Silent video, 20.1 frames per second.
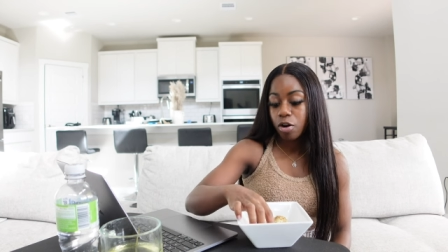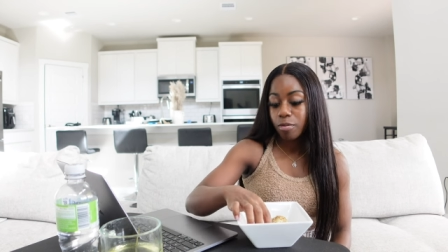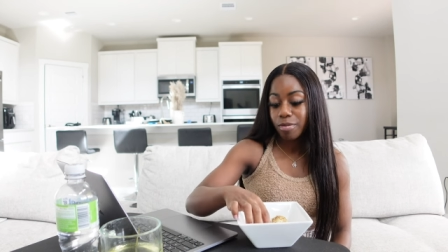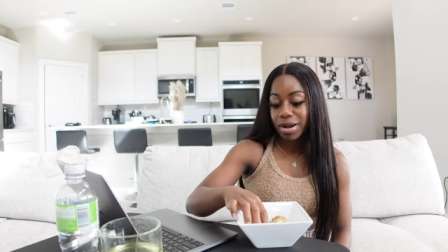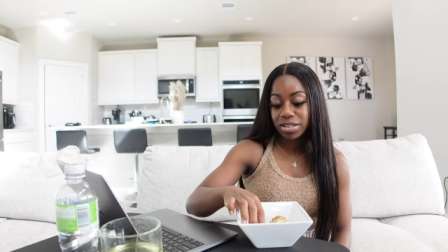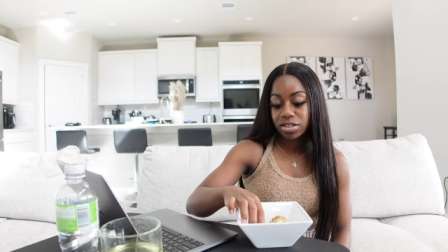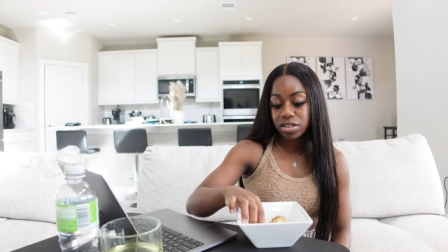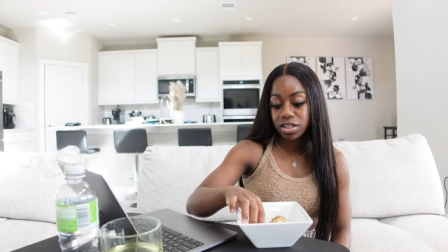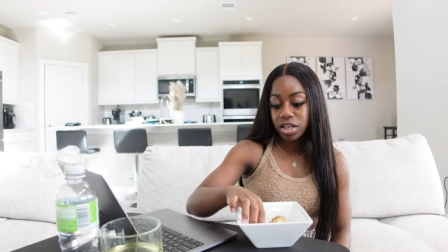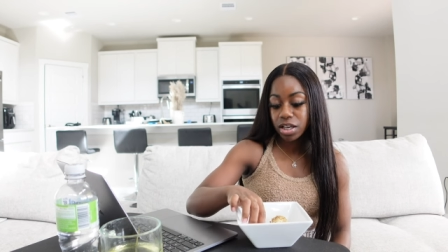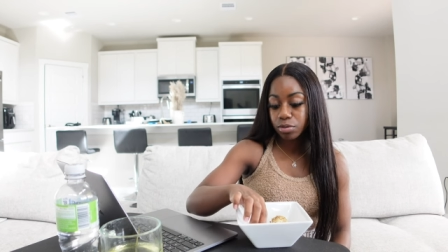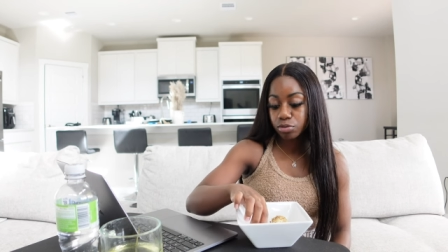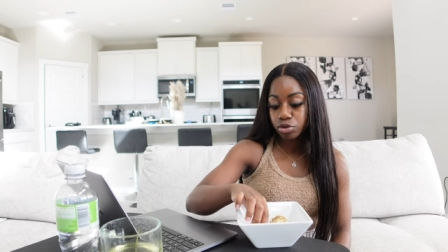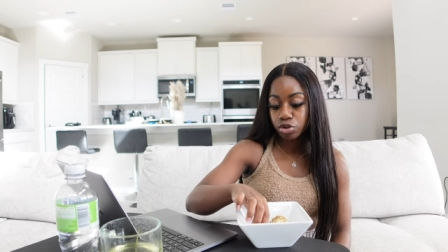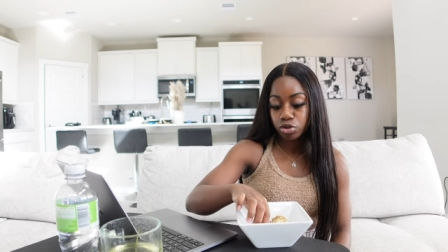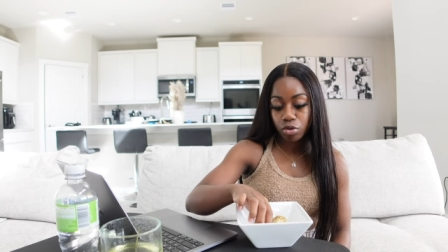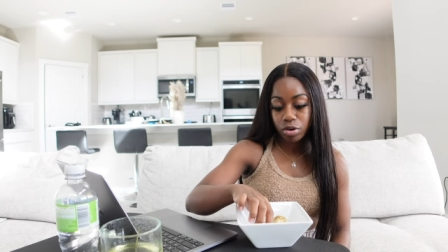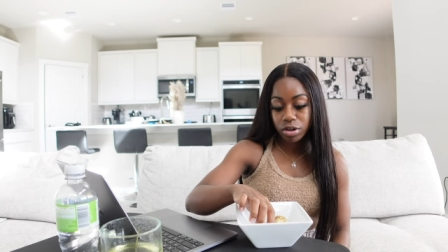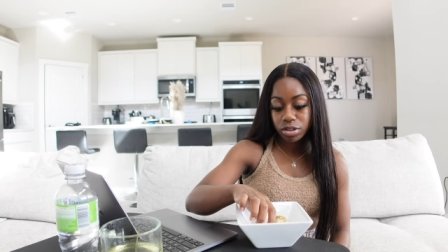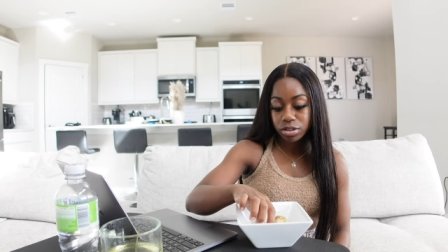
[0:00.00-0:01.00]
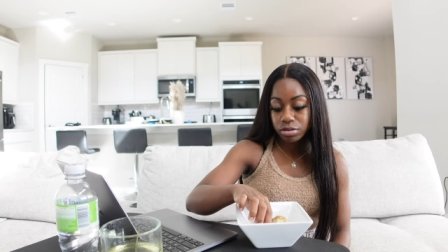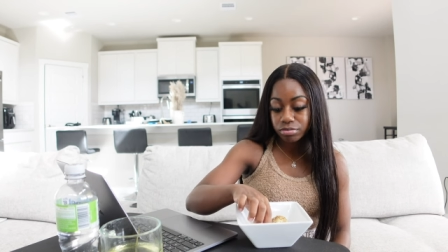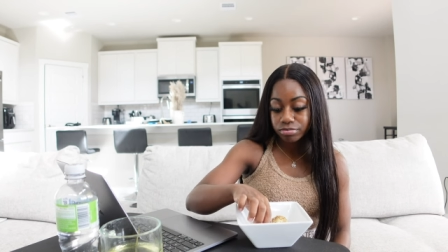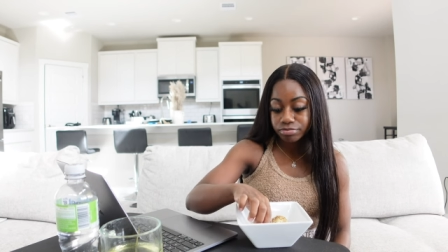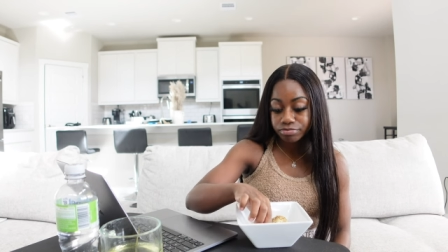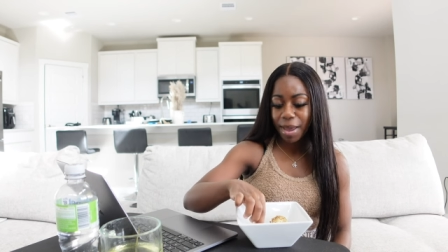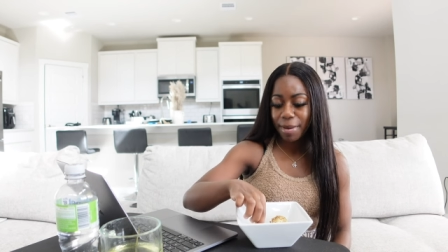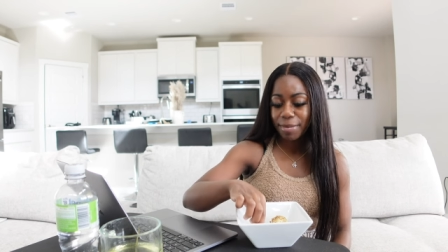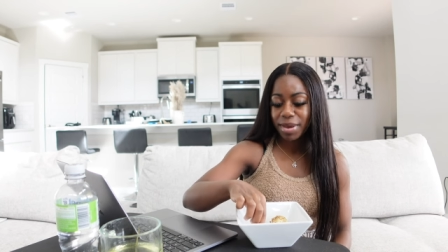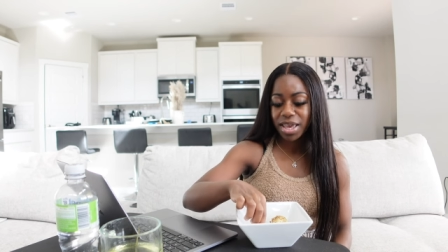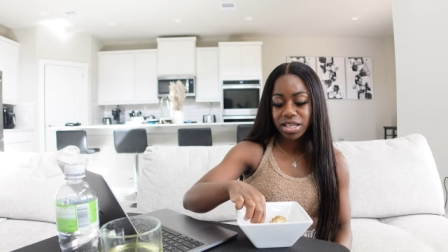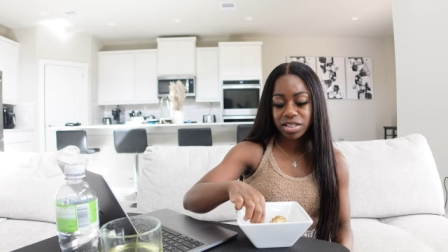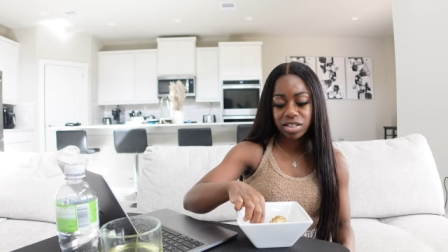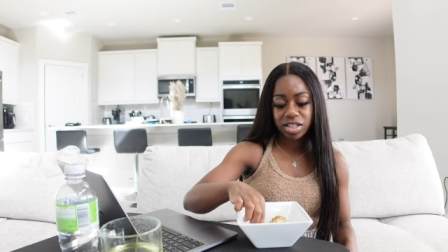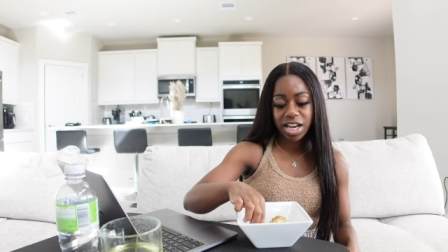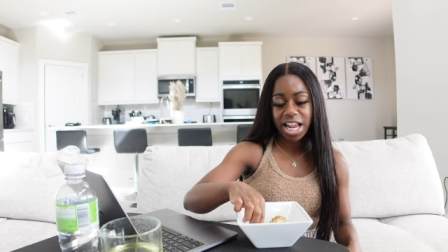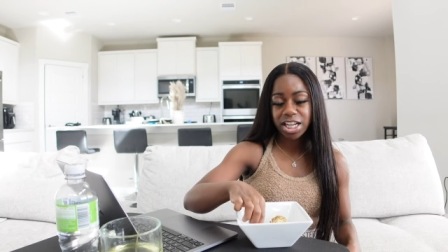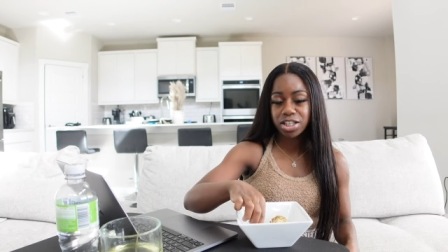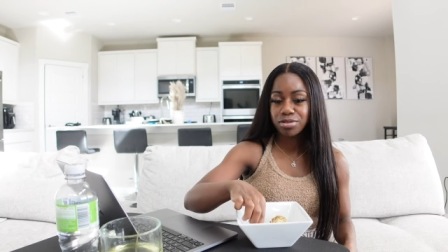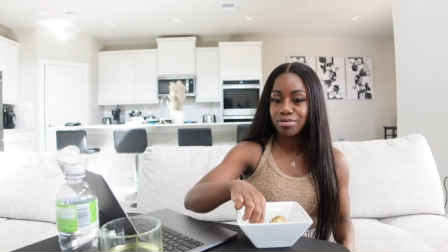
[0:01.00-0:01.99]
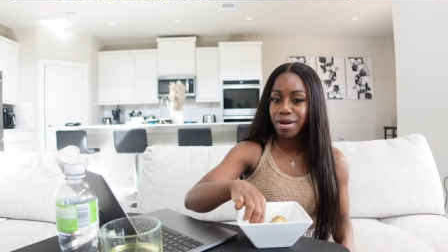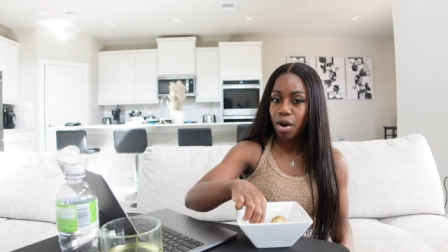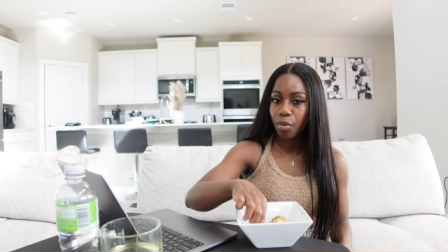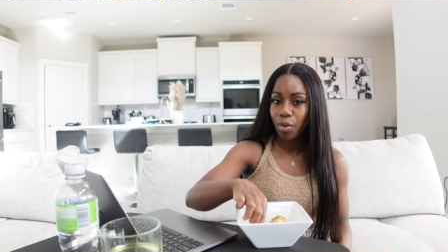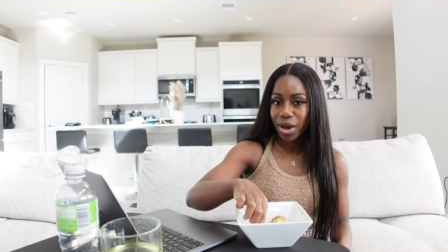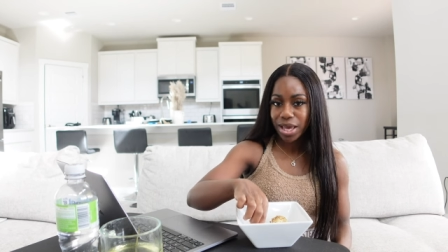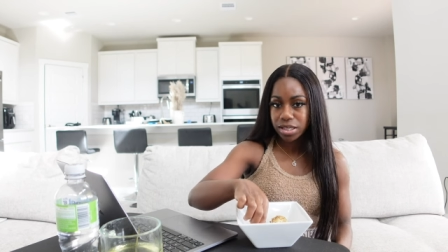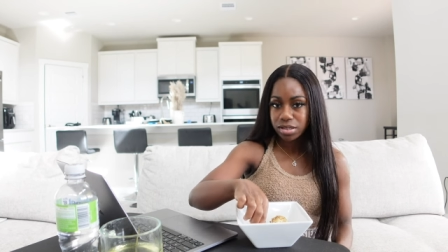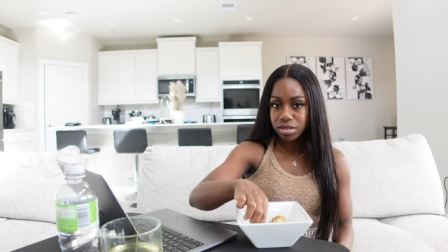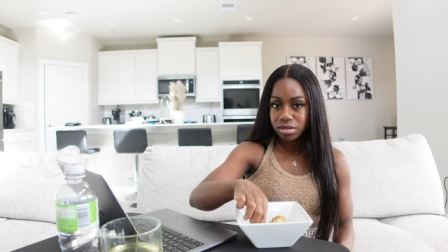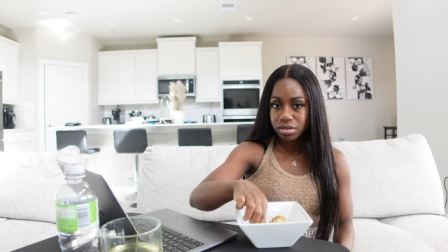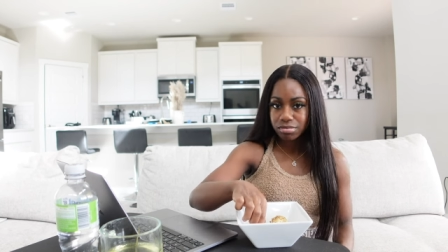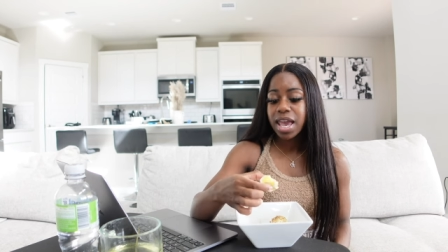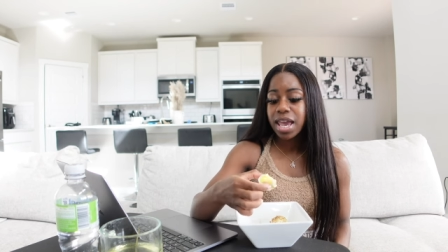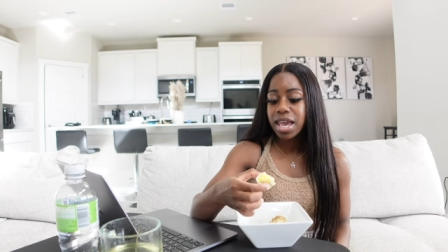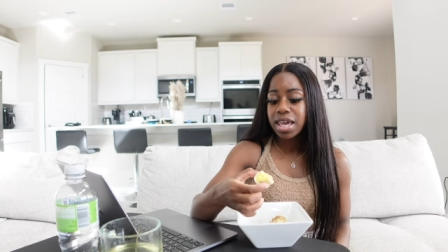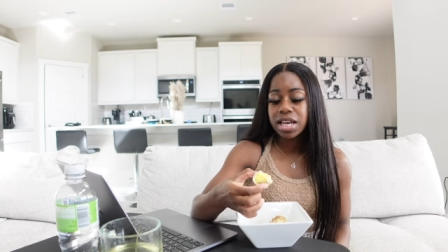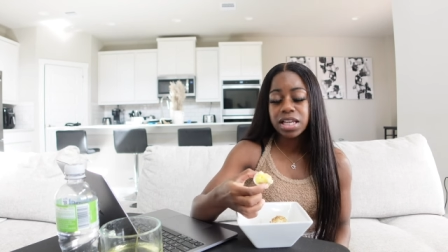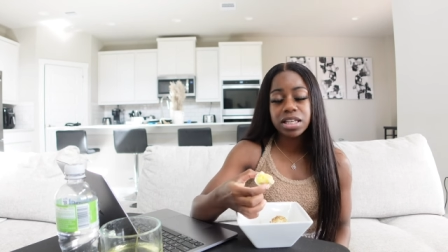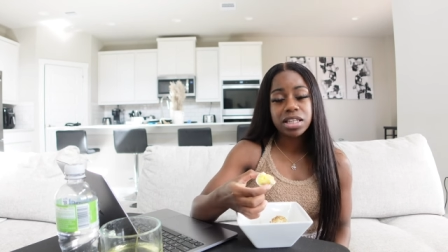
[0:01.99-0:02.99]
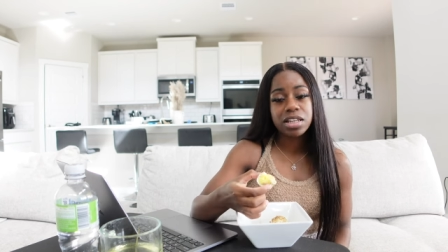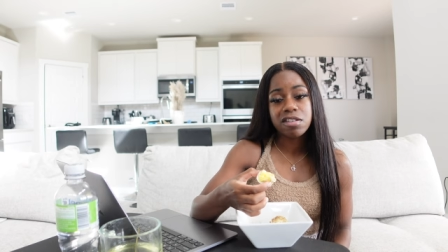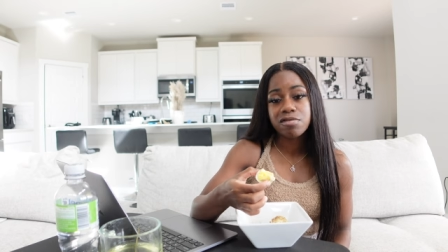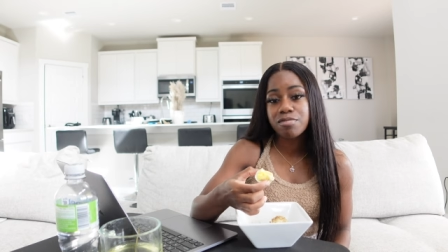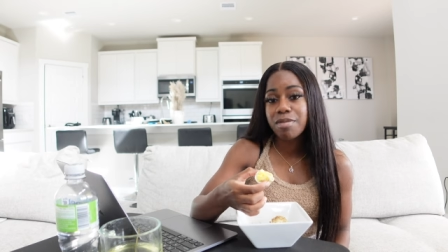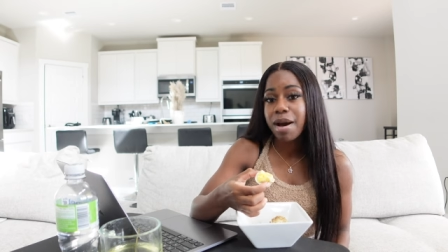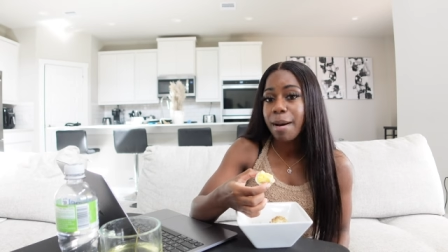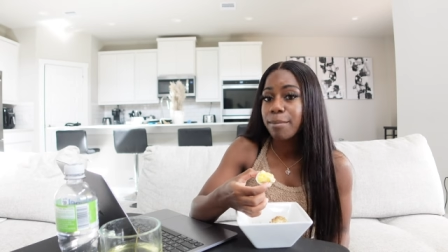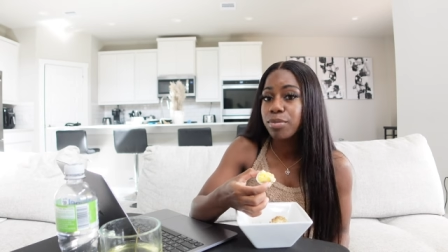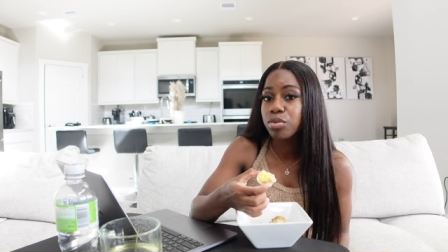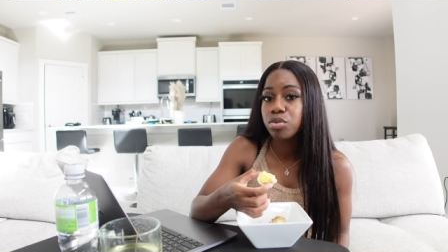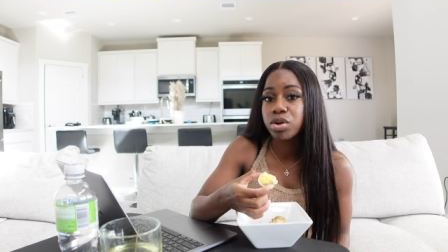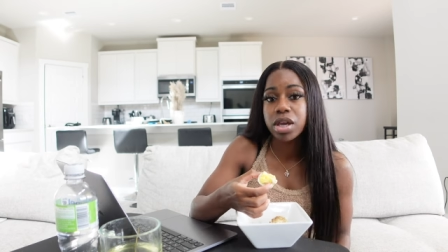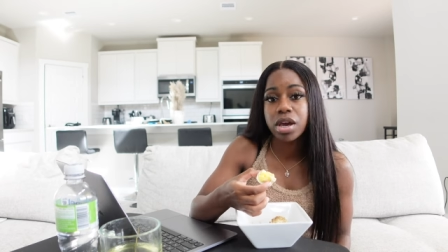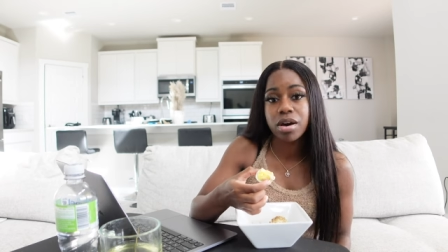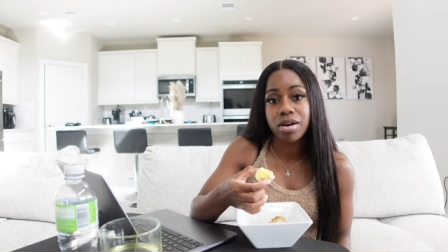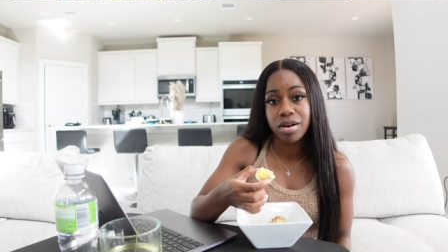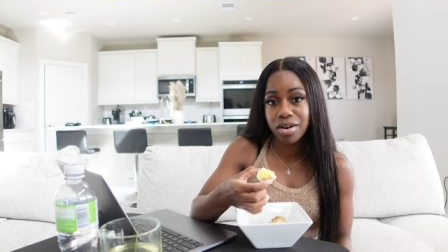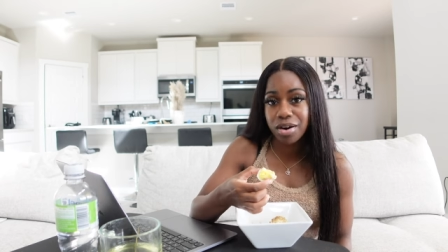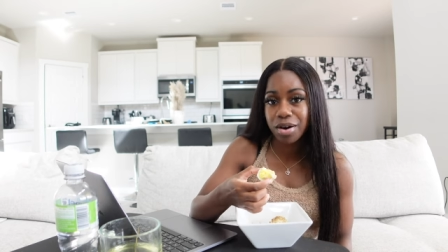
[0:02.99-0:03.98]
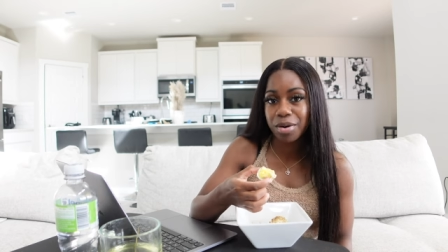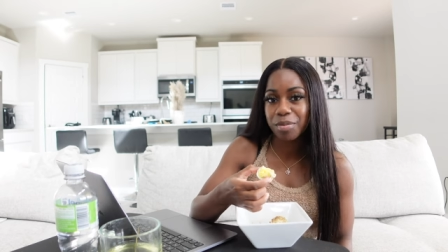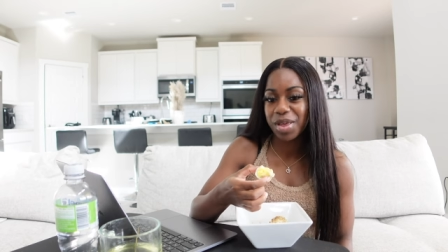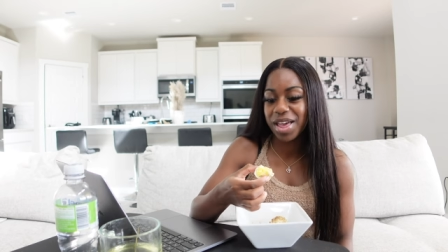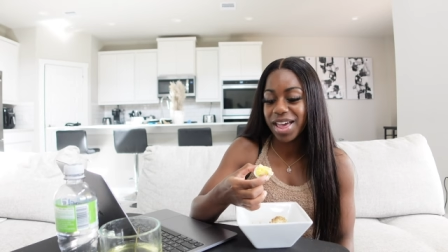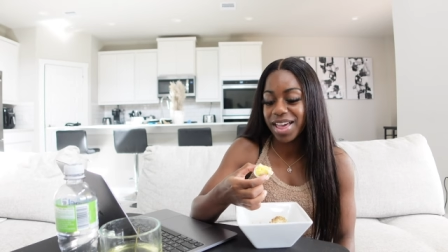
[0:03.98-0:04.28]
or my Skims shorts, baby, it snatched my waist and it lift my booty up.